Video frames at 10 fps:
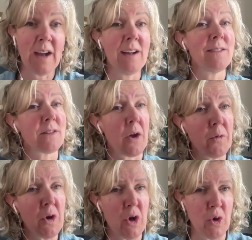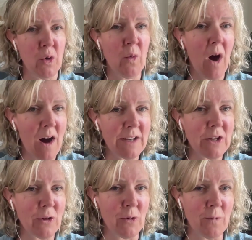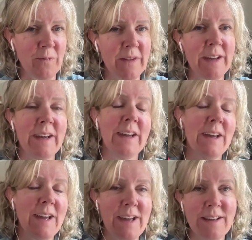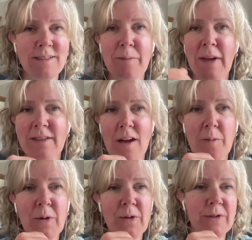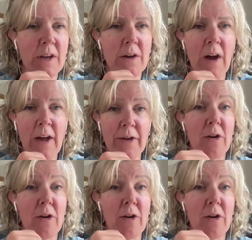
And so, who are you? Here's some examples of other